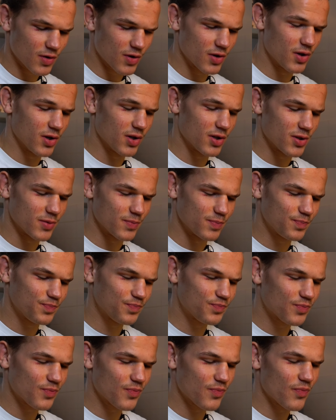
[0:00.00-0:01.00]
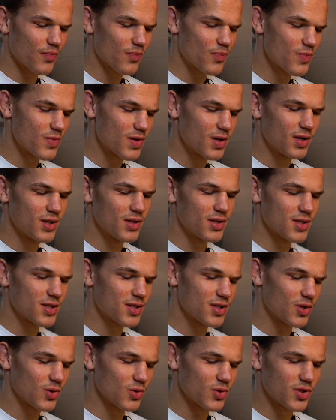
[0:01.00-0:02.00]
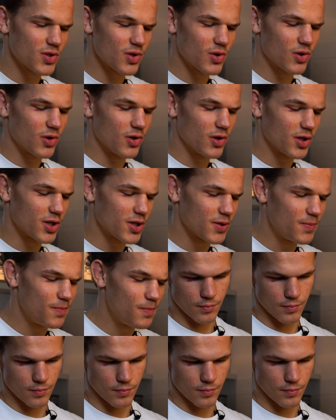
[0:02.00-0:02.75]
good. So good.